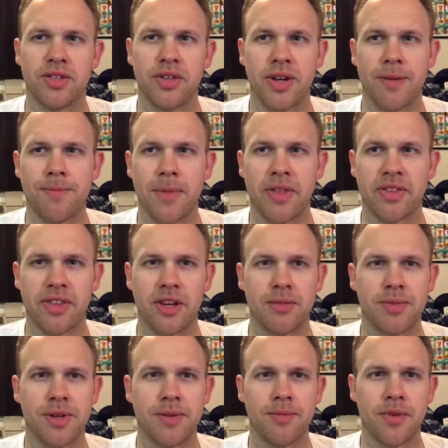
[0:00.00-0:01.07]
yeah, I think that'll
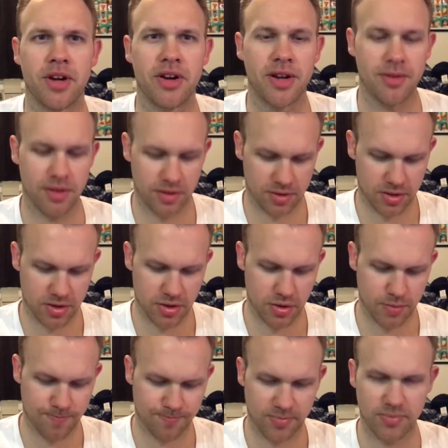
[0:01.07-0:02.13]
be it. All right,
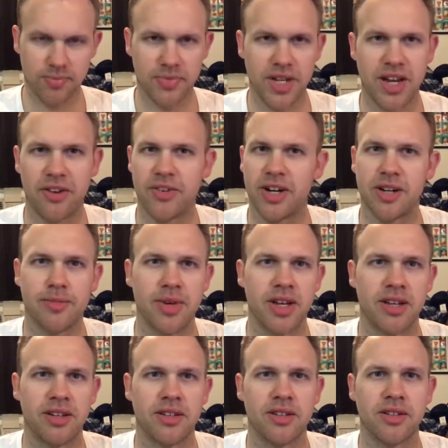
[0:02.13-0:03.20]
so not a
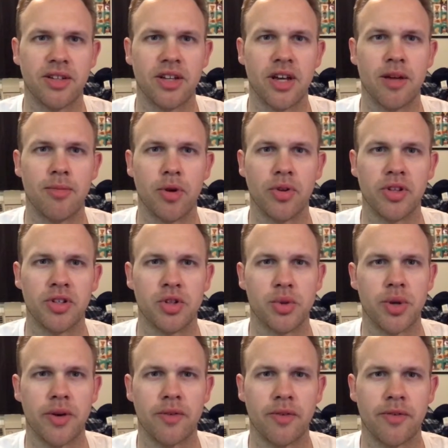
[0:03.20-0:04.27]
recommend. Only
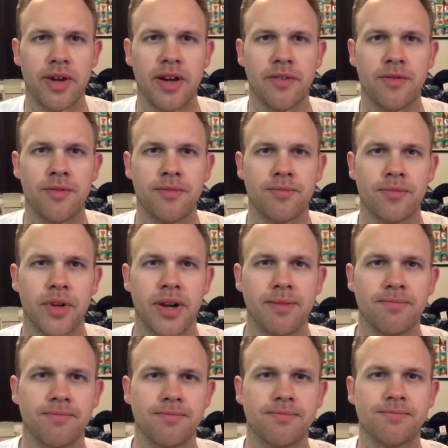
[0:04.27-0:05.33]
2 out of 5. All
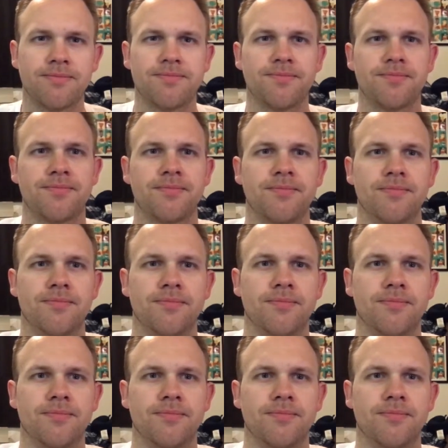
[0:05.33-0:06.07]
right.